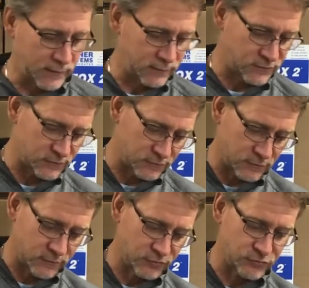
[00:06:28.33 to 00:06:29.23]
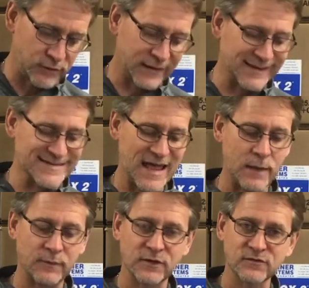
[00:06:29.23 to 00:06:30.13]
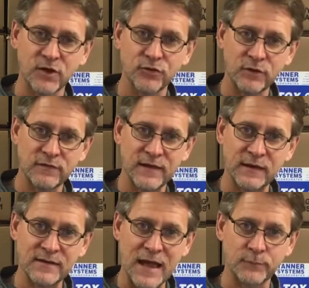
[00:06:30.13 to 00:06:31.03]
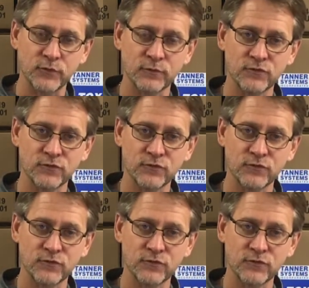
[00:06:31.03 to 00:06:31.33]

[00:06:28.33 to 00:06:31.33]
Is there any contaminants underneath that adapter?